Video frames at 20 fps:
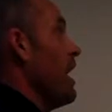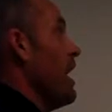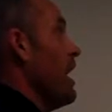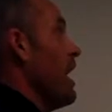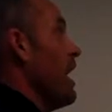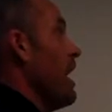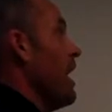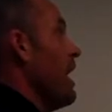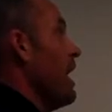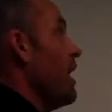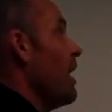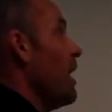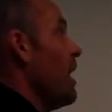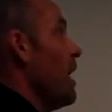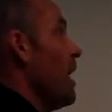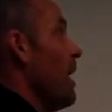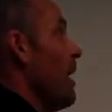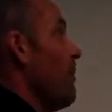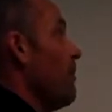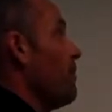a
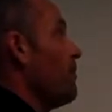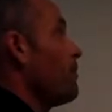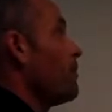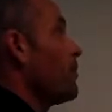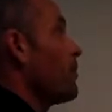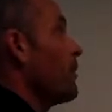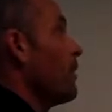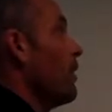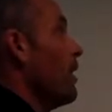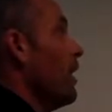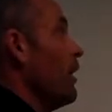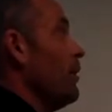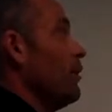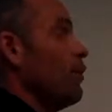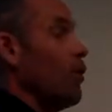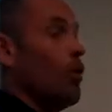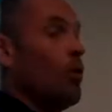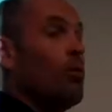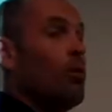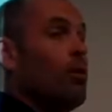
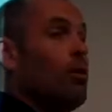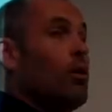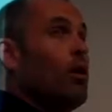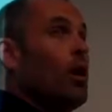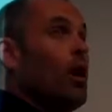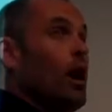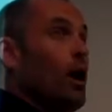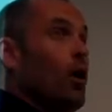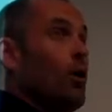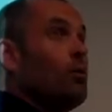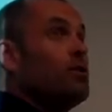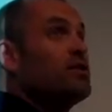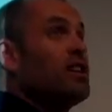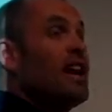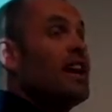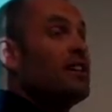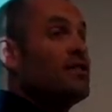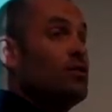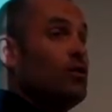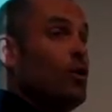normal,
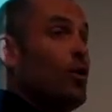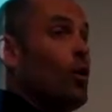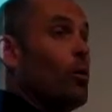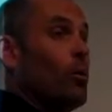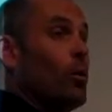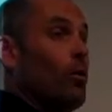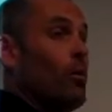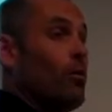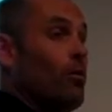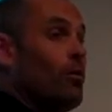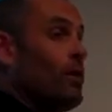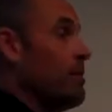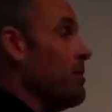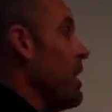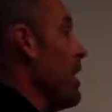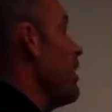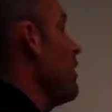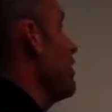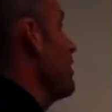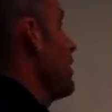homozygous normal female.